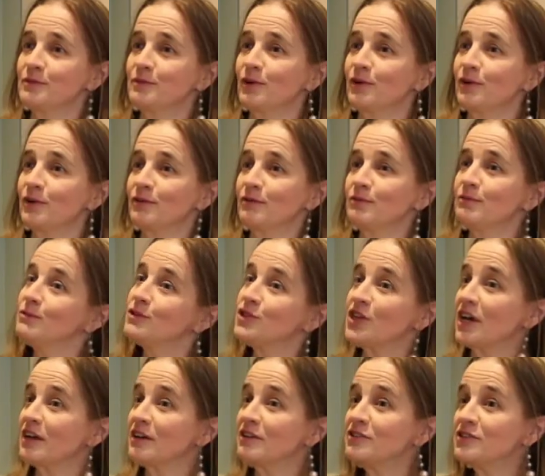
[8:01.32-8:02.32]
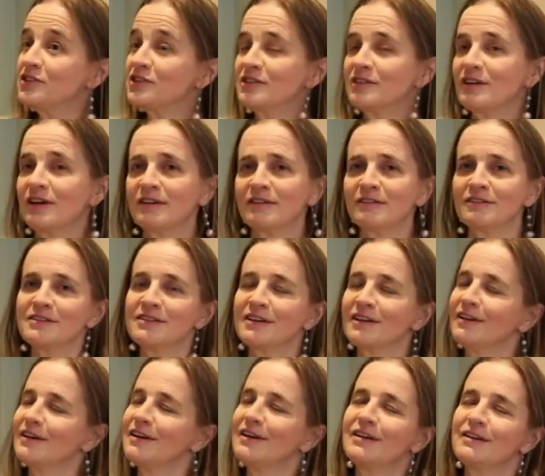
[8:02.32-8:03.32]
were changed and
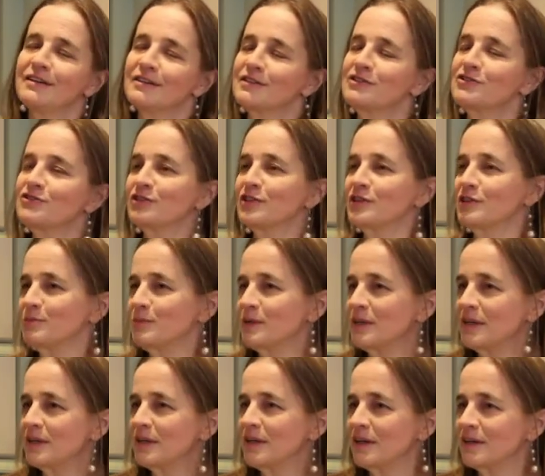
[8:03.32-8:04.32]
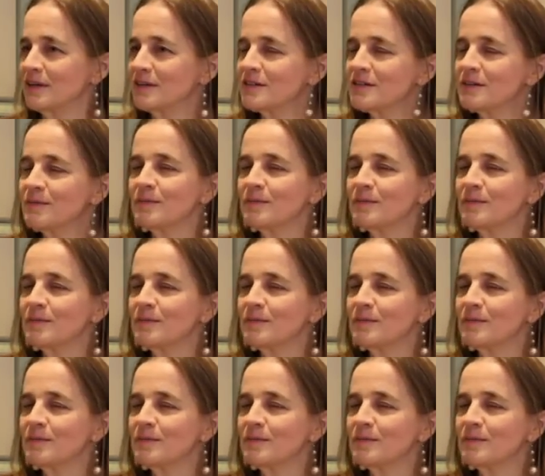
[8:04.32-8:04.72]
inextricably linked.